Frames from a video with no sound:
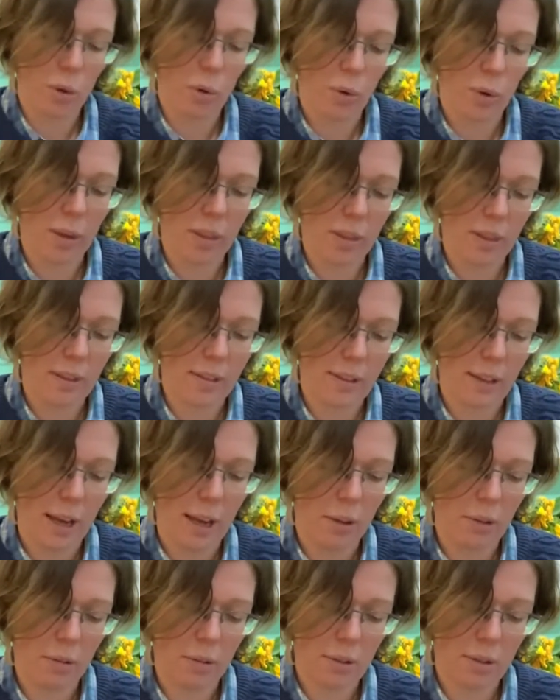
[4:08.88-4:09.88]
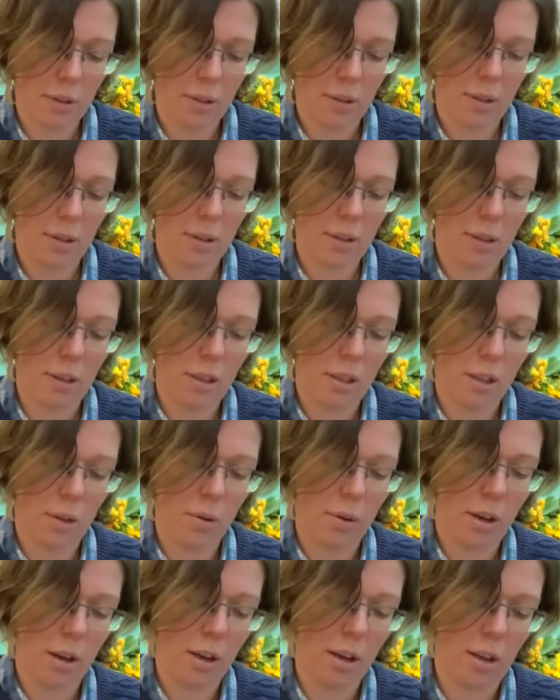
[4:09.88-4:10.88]
were in the Scouts, you
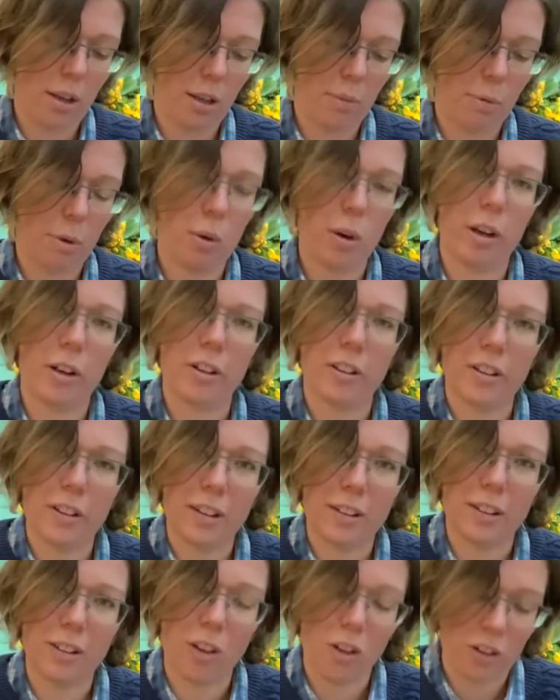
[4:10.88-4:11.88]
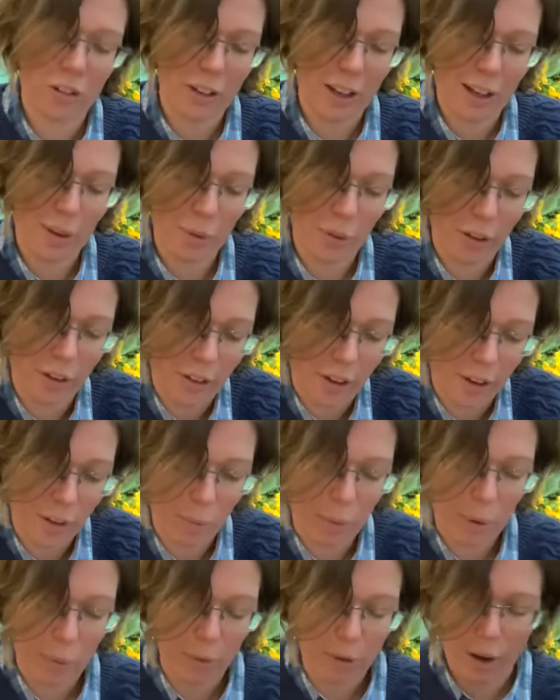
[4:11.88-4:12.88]
are quite good at these knots. Anyone that knows
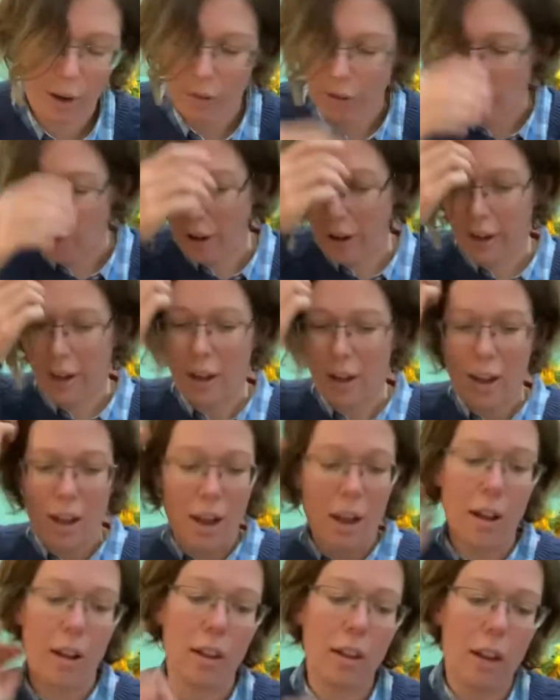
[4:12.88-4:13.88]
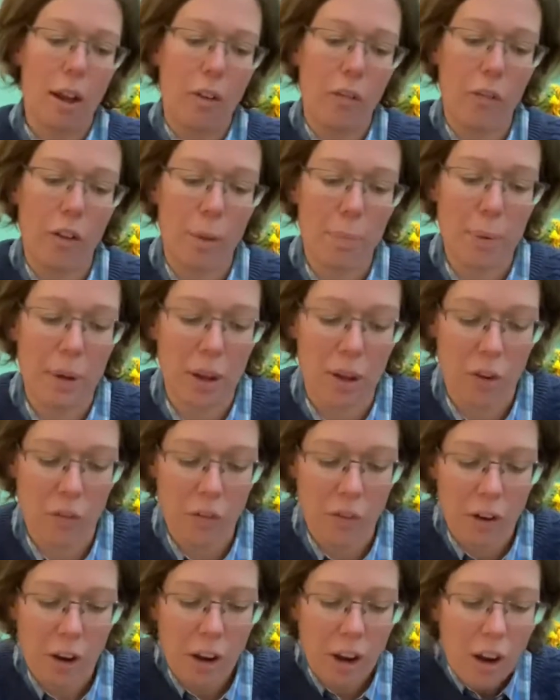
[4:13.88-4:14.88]
me will know that I love a bit of
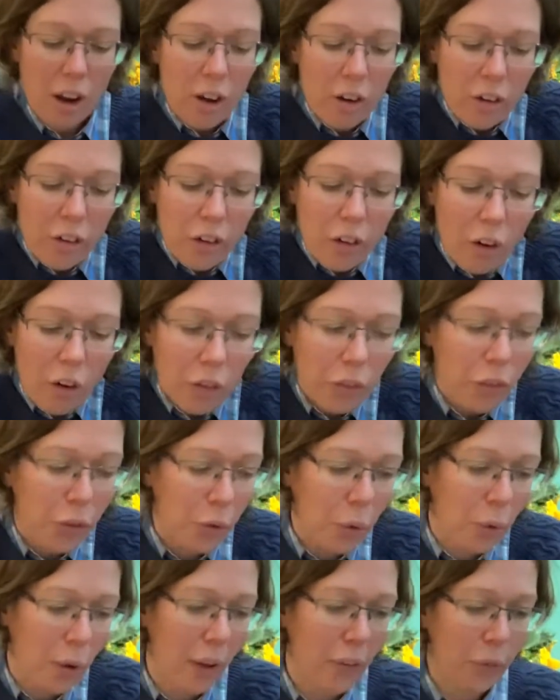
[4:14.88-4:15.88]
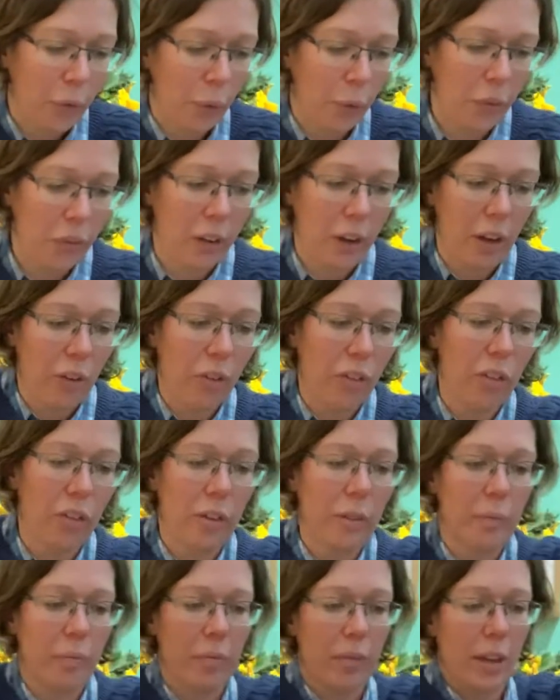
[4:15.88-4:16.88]
knots and all that sort of stuff.
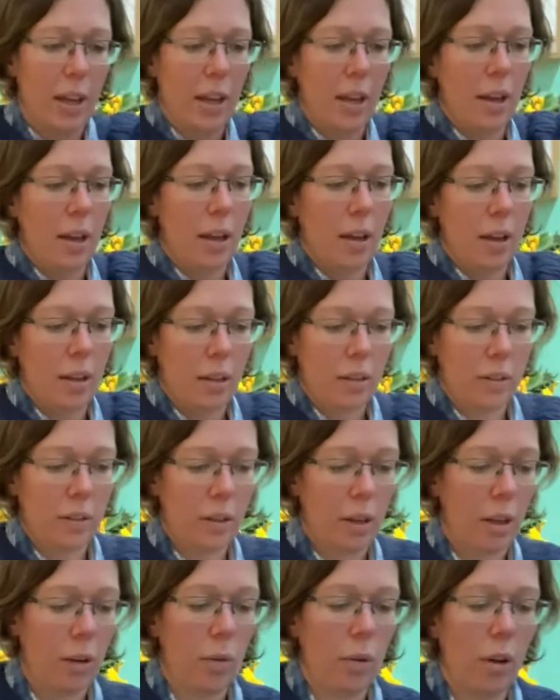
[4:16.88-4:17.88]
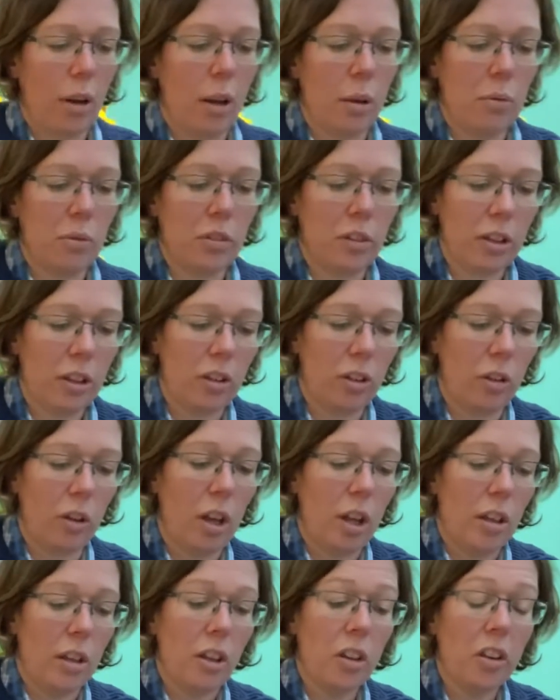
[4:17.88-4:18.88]
So I'm just going to do.
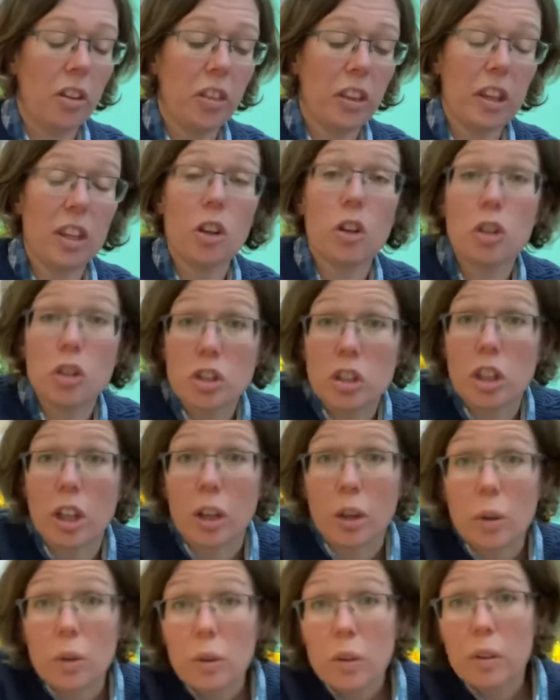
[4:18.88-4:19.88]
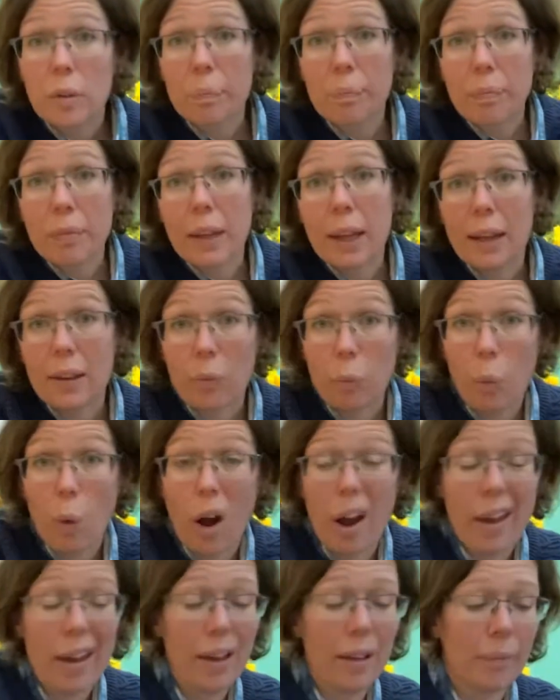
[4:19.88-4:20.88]
The other thing you could use is
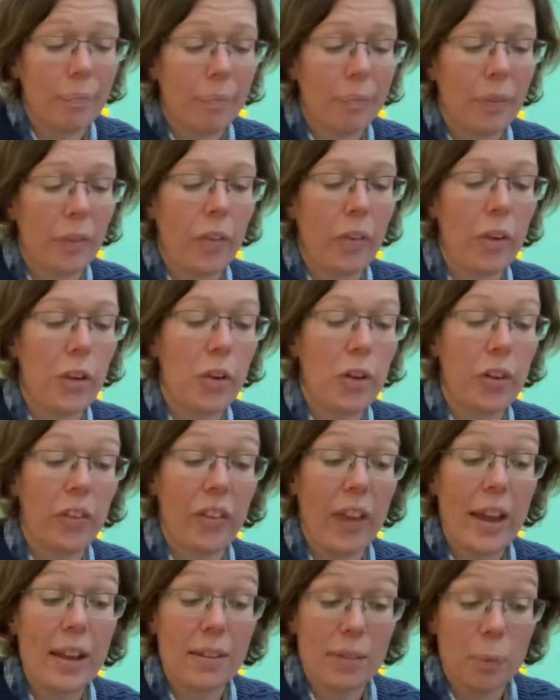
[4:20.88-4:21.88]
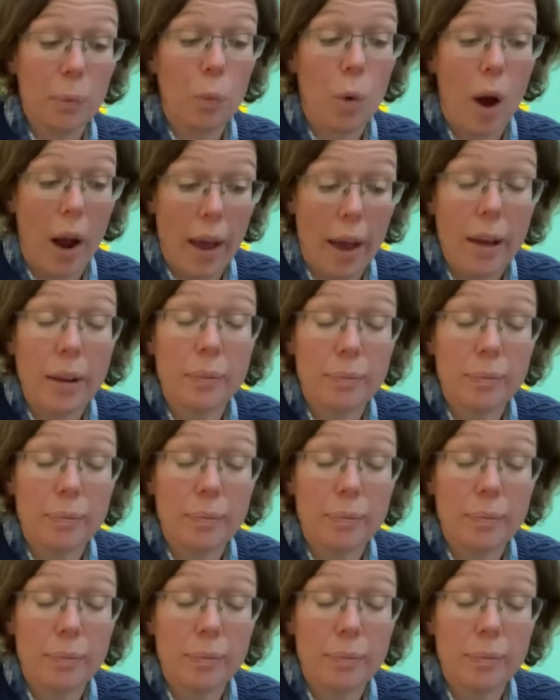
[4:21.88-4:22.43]
wire. So you can take some wire